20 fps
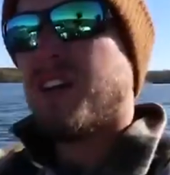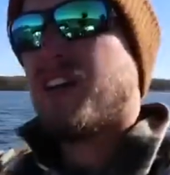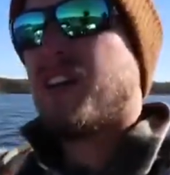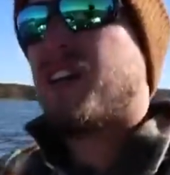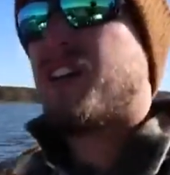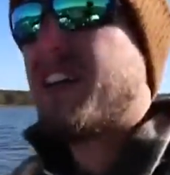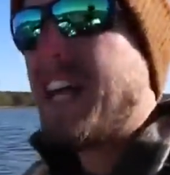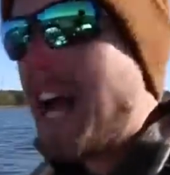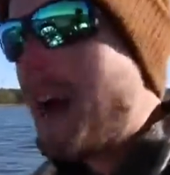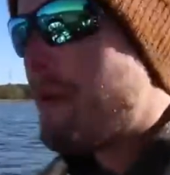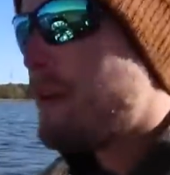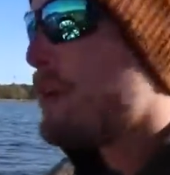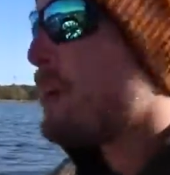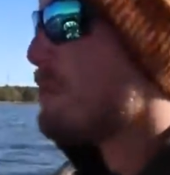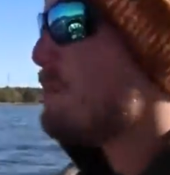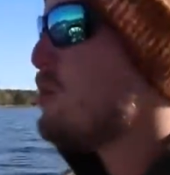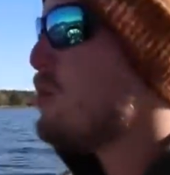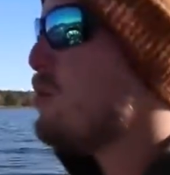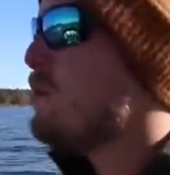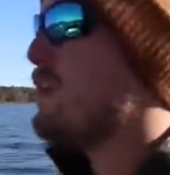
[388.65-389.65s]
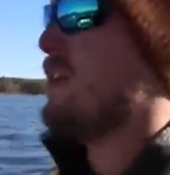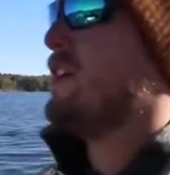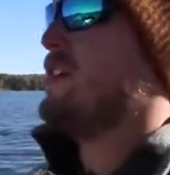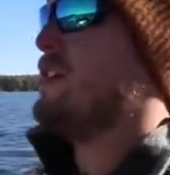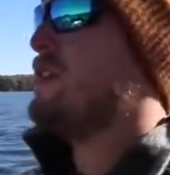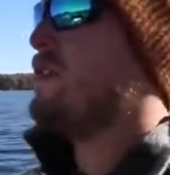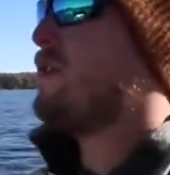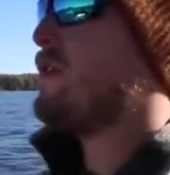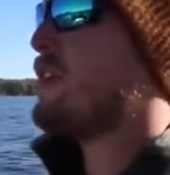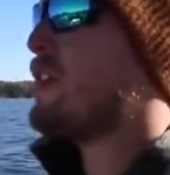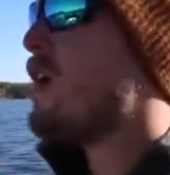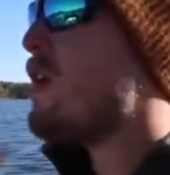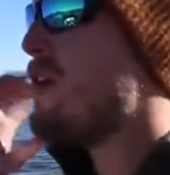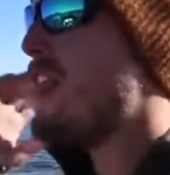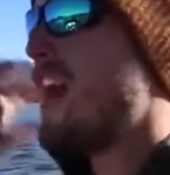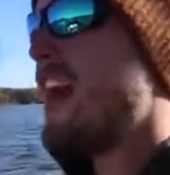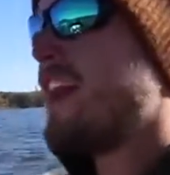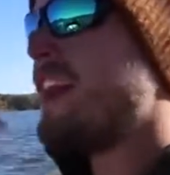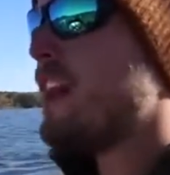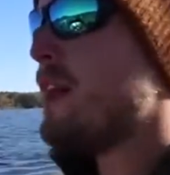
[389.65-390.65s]
All right, now we are moving. We're
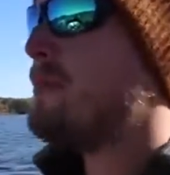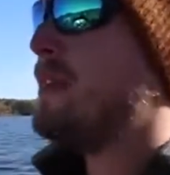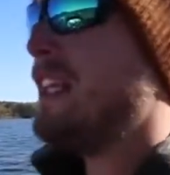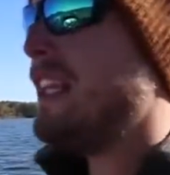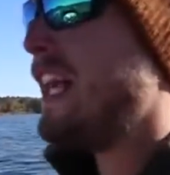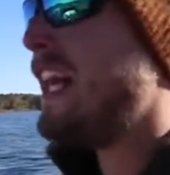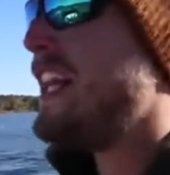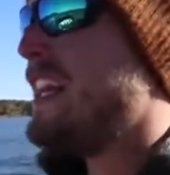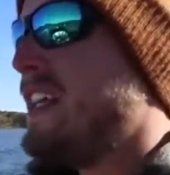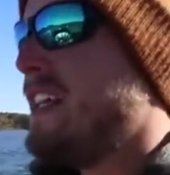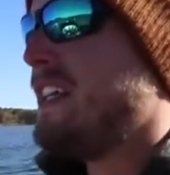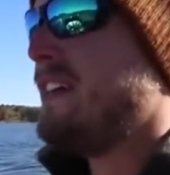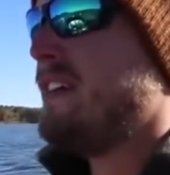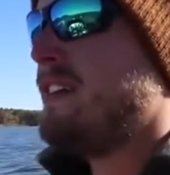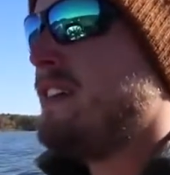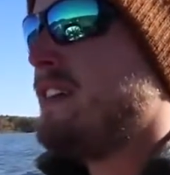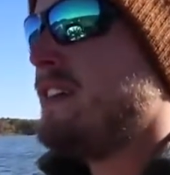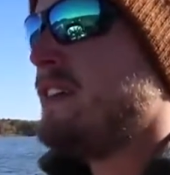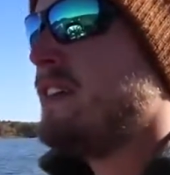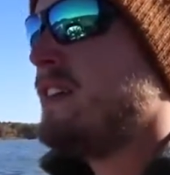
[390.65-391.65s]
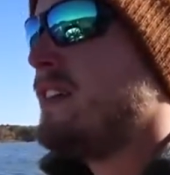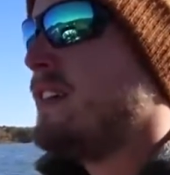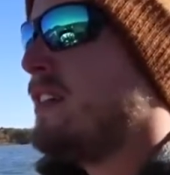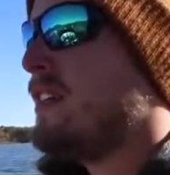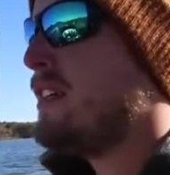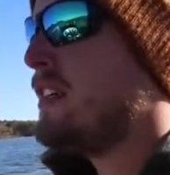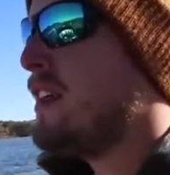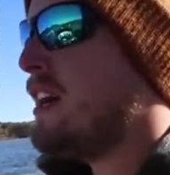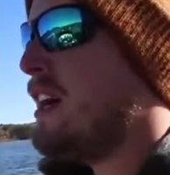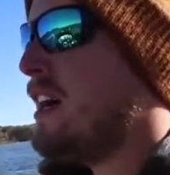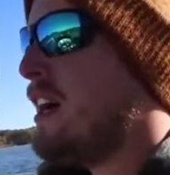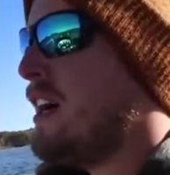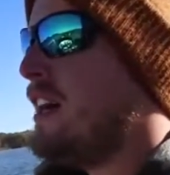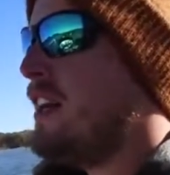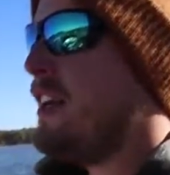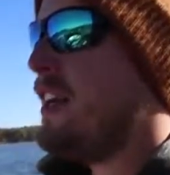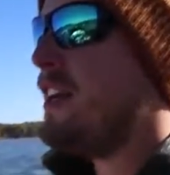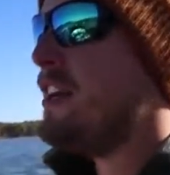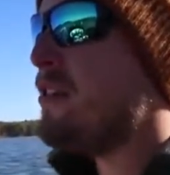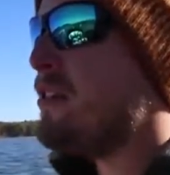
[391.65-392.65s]
heading up the lake.
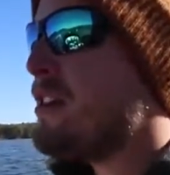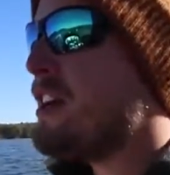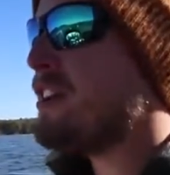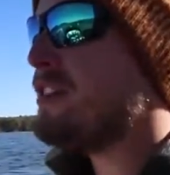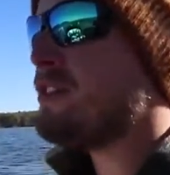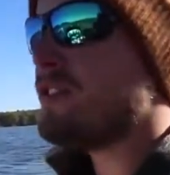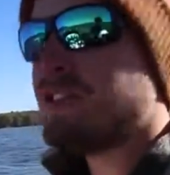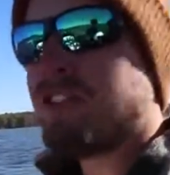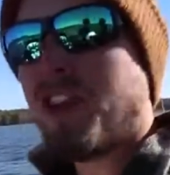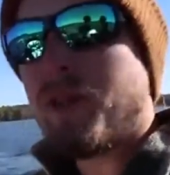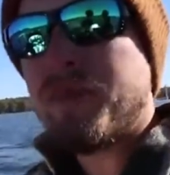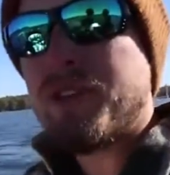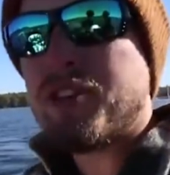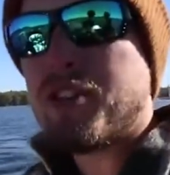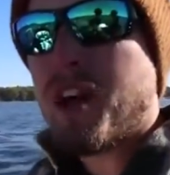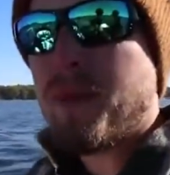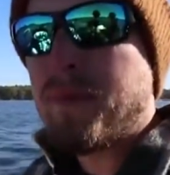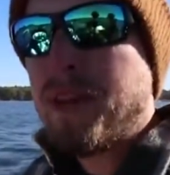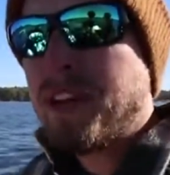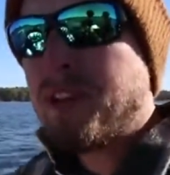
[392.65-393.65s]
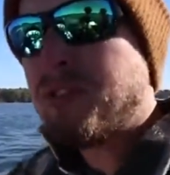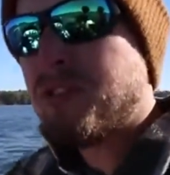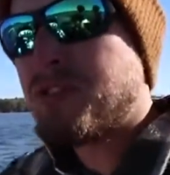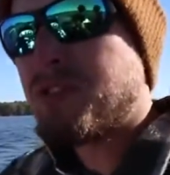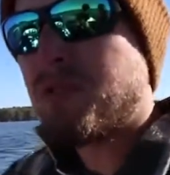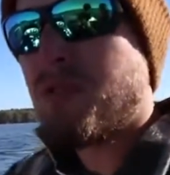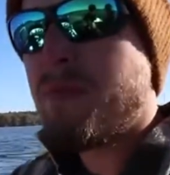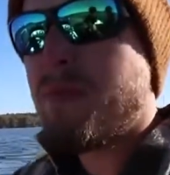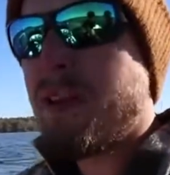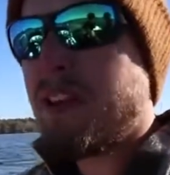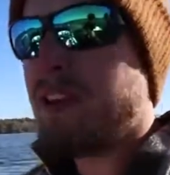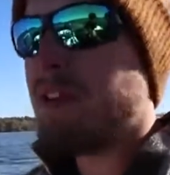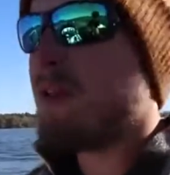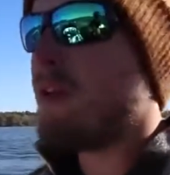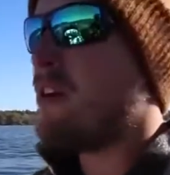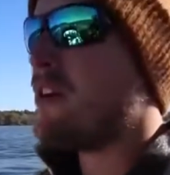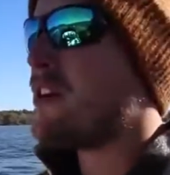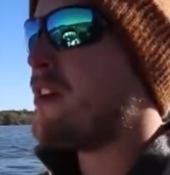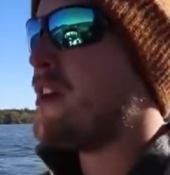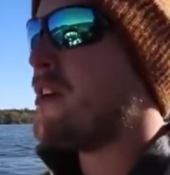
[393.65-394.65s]
I know you guys just saw me drop that dude's swim bait in the
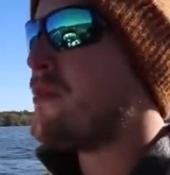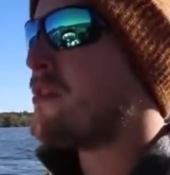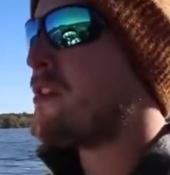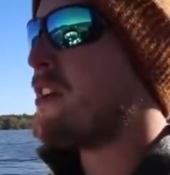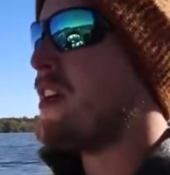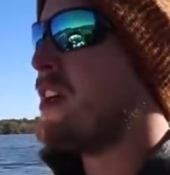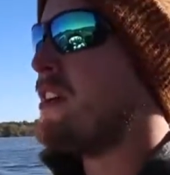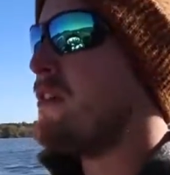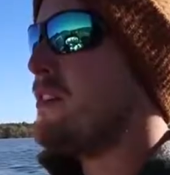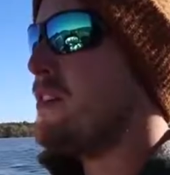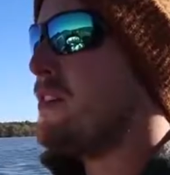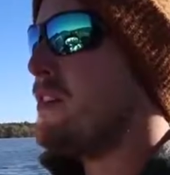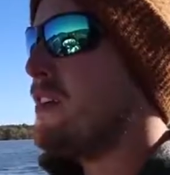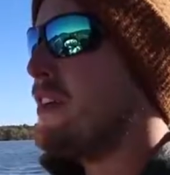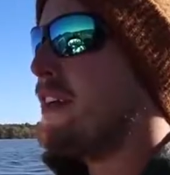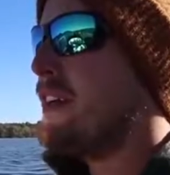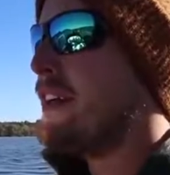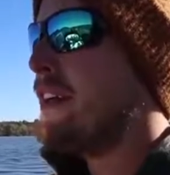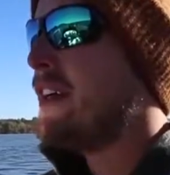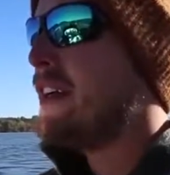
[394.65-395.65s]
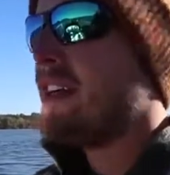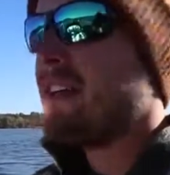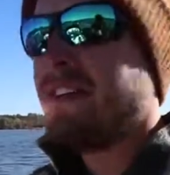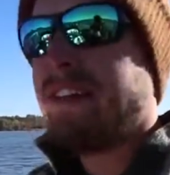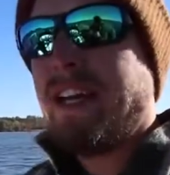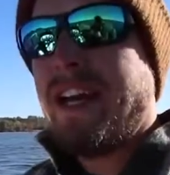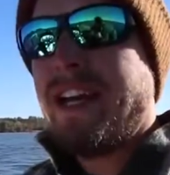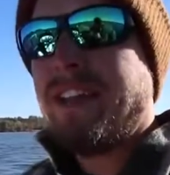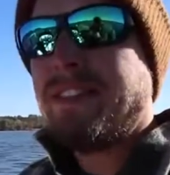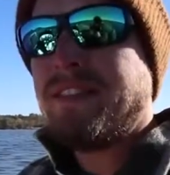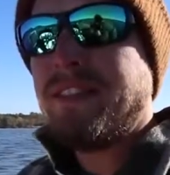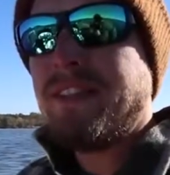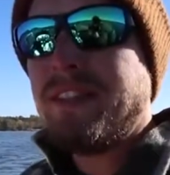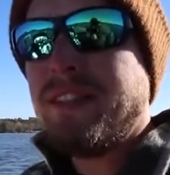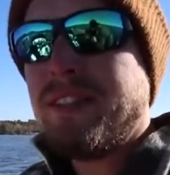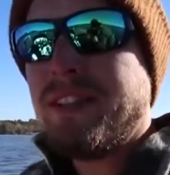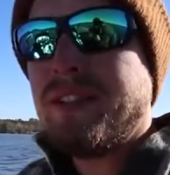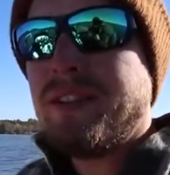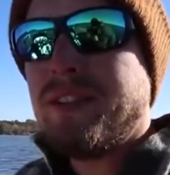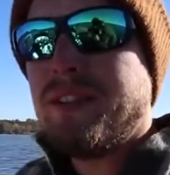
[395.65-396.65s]
water. That was kind of an ass
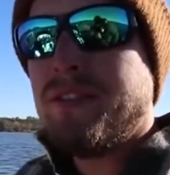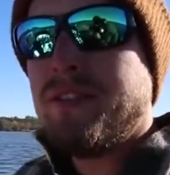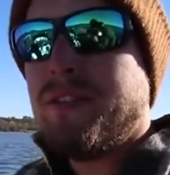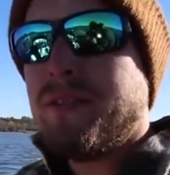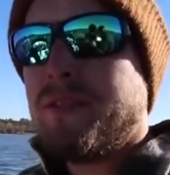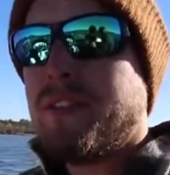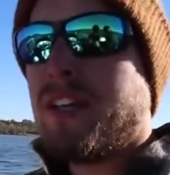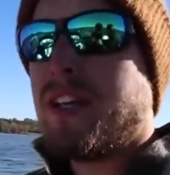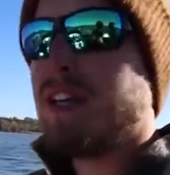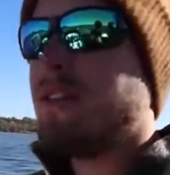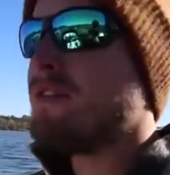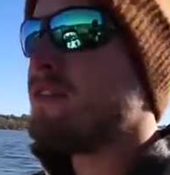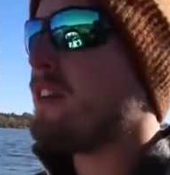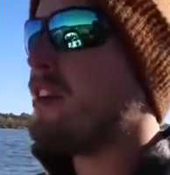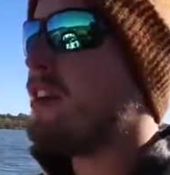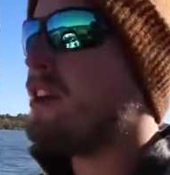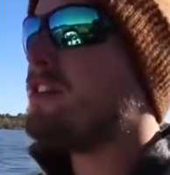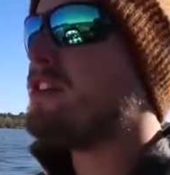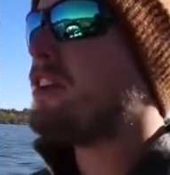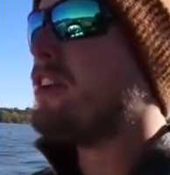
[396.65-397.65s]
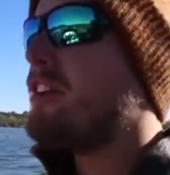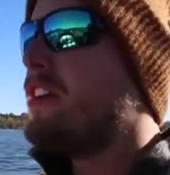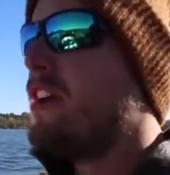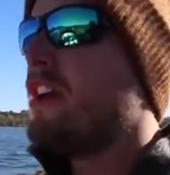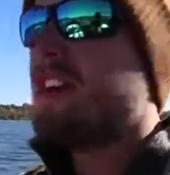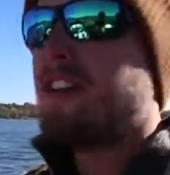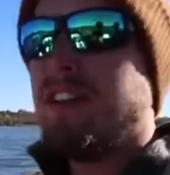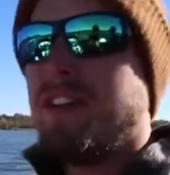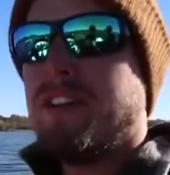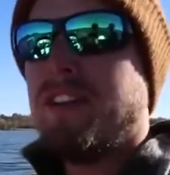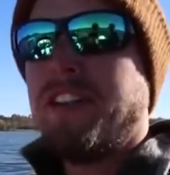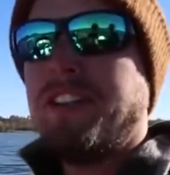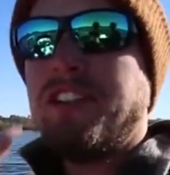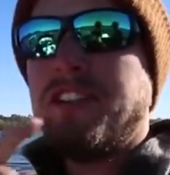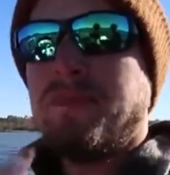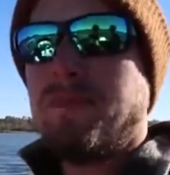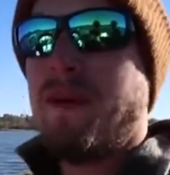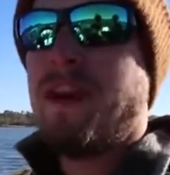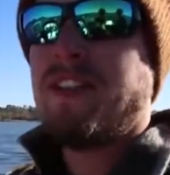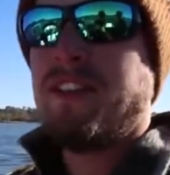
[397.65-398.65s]
thing to do. Sorry, Hunter. I
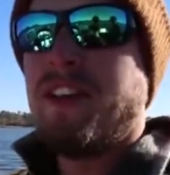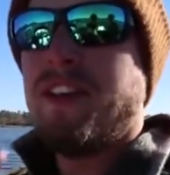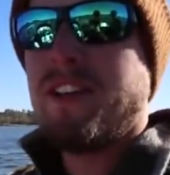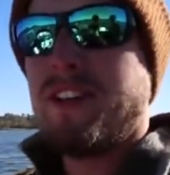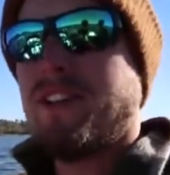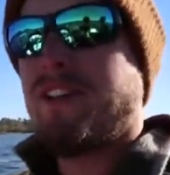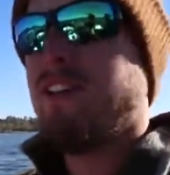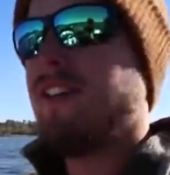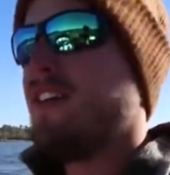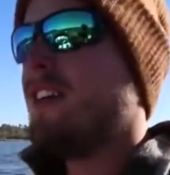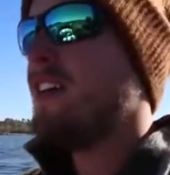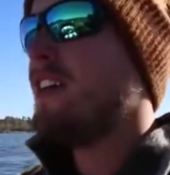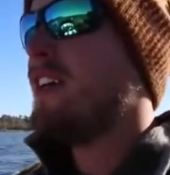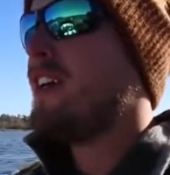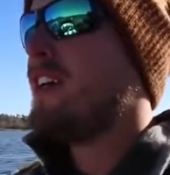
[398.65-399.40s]
just met Hunter